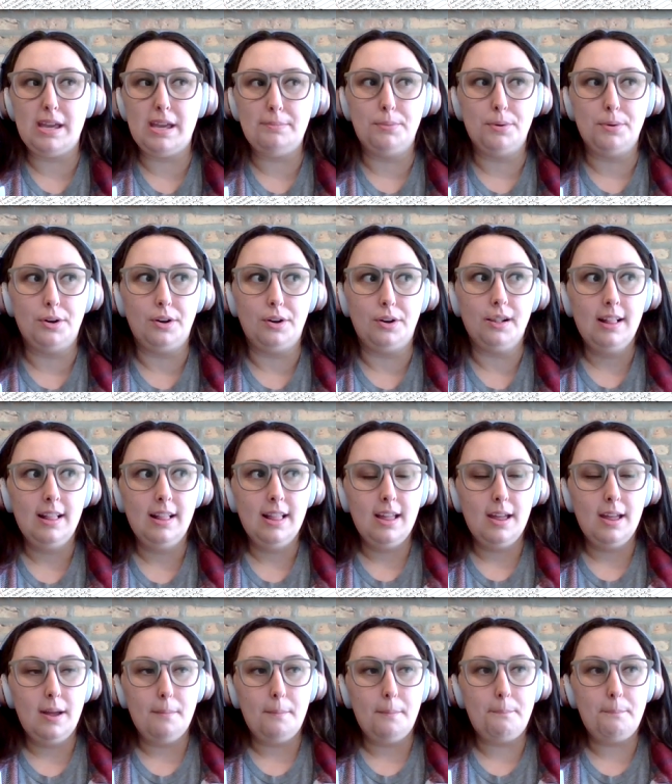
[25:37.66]
people
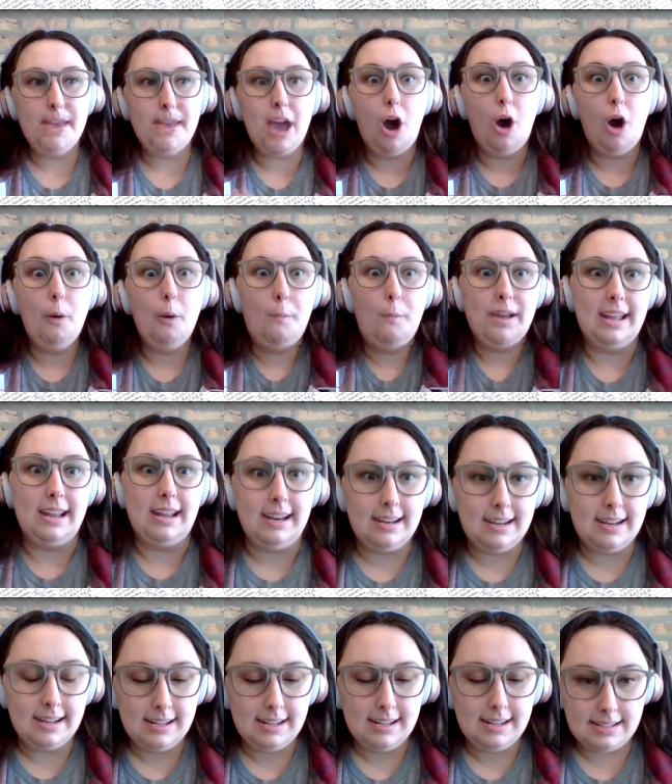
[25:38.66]
be
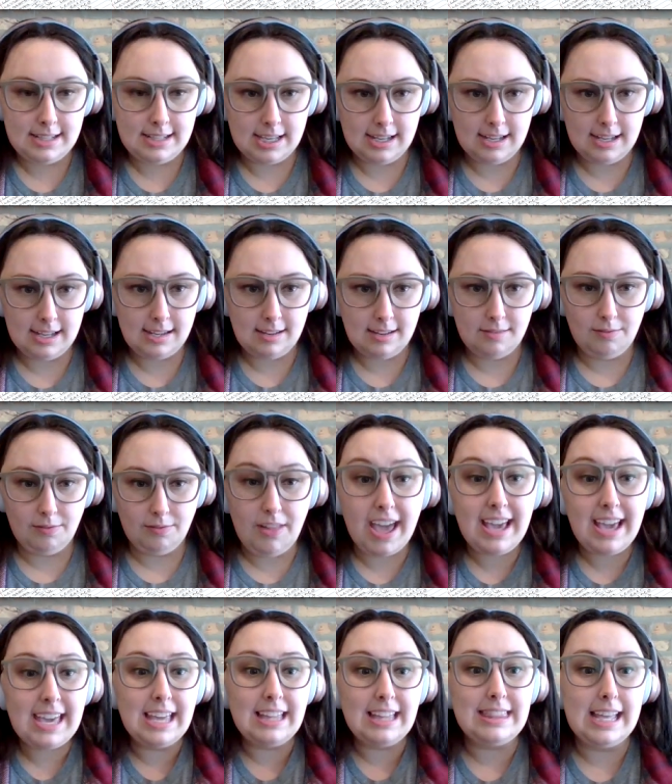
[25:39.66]
open to
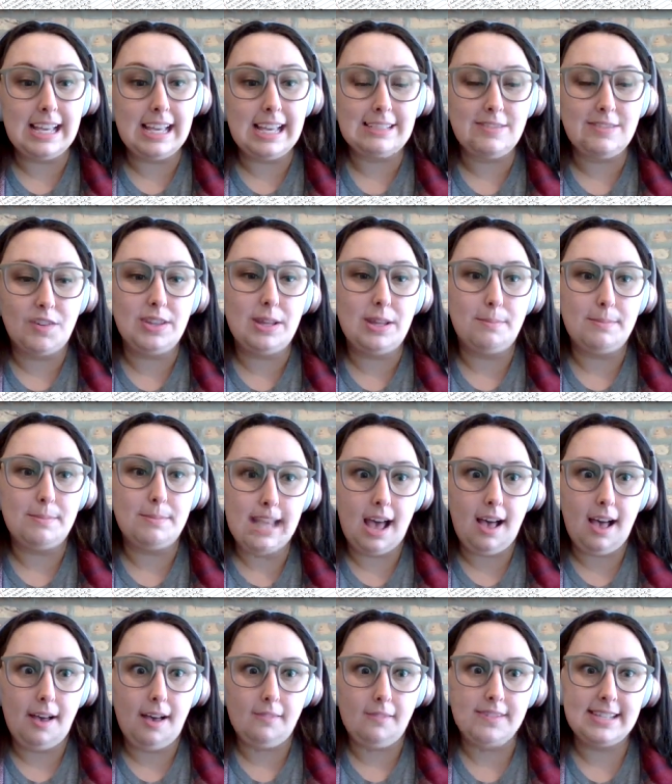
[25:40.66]
liking things for
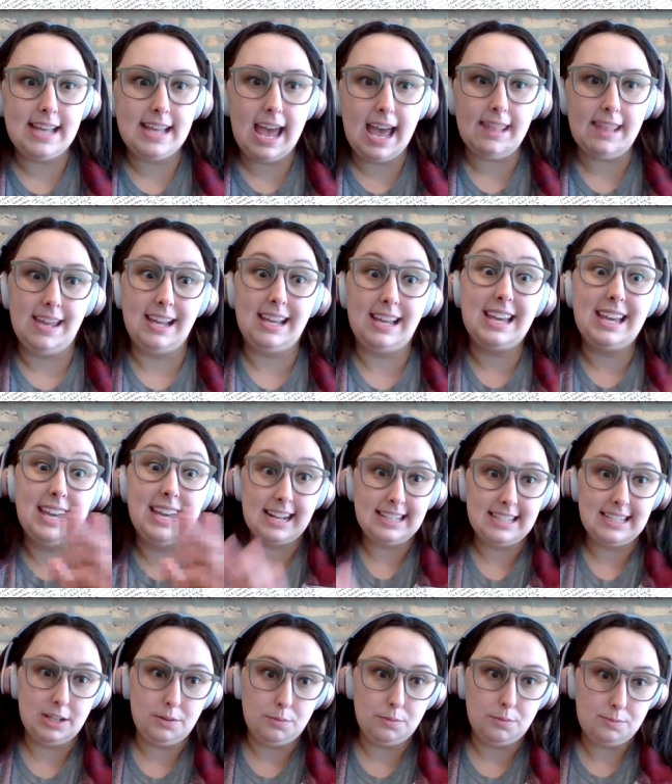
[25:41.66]
themselves and then
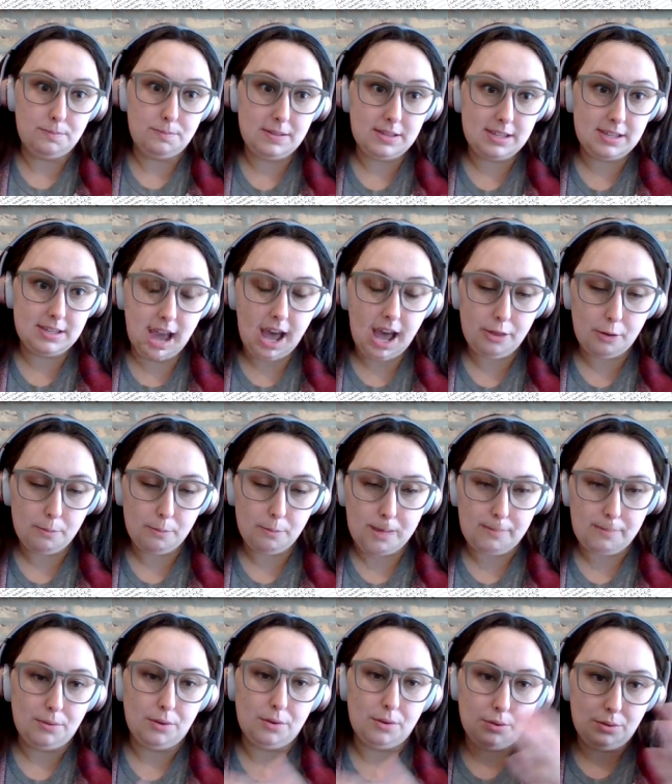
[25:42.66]
connecting with to other
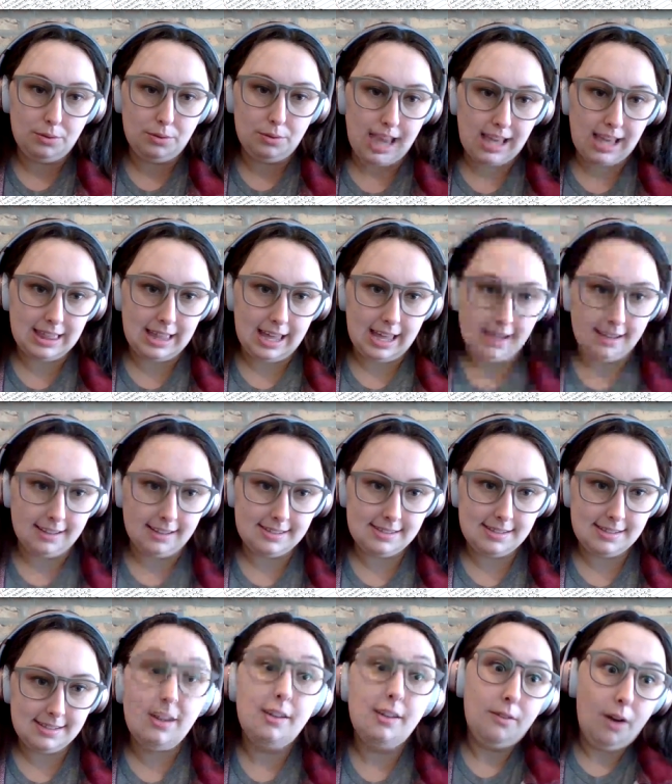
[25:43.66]
people who like
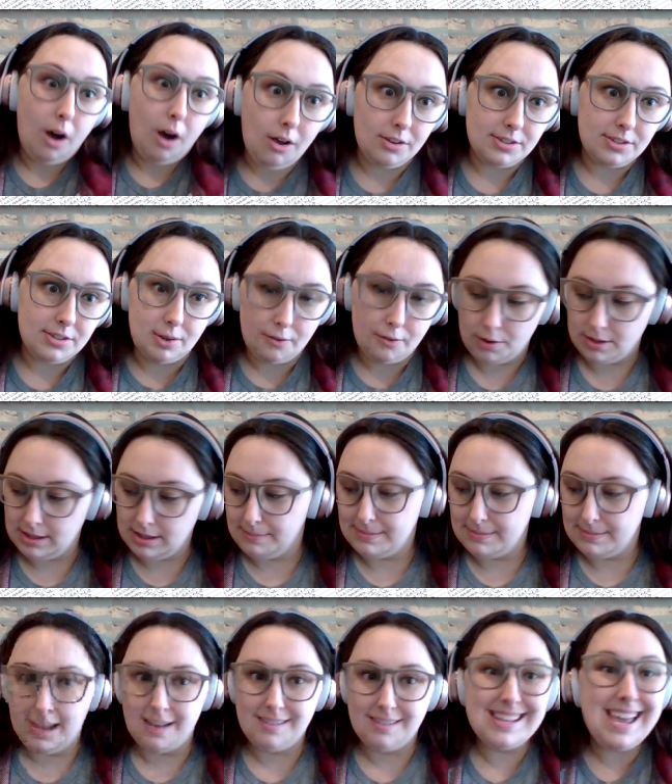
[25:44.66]
things also for
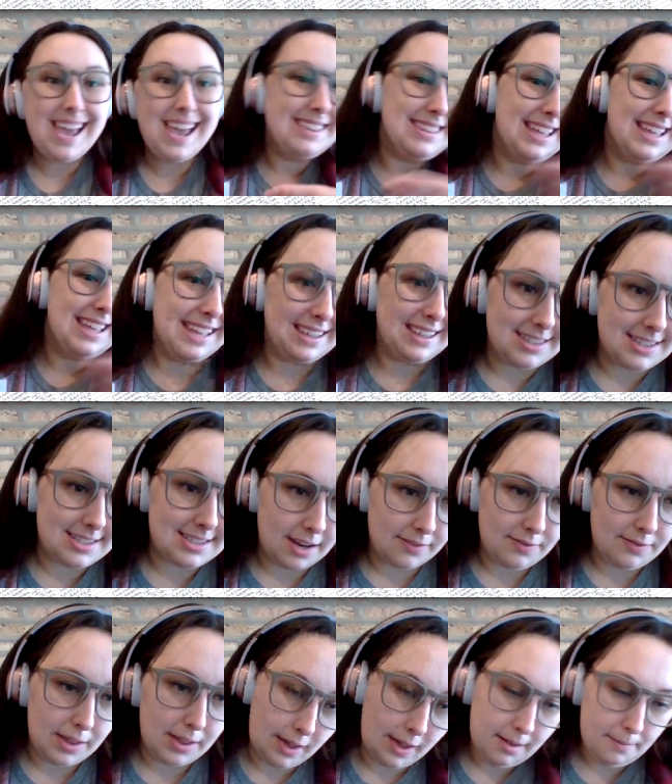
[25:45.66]
themselves and they like the
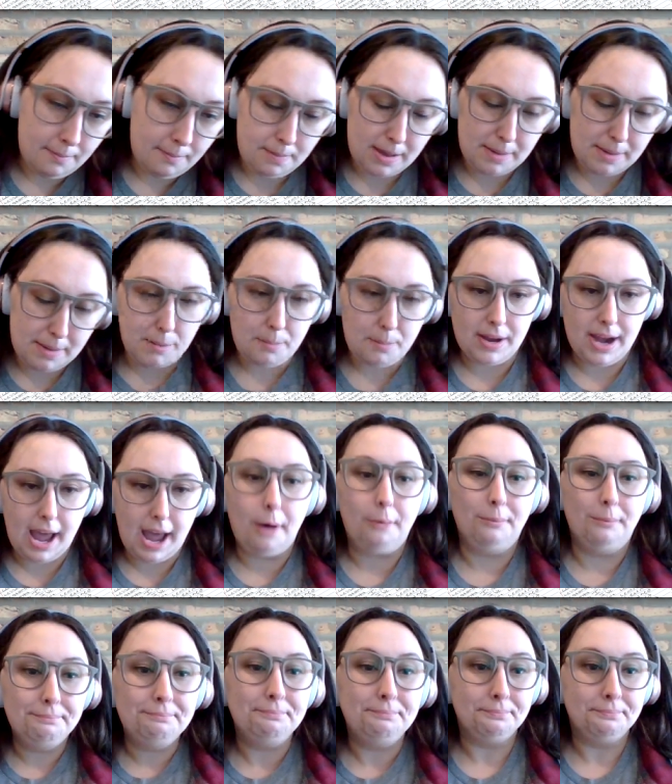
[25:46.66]
stuff that people put out.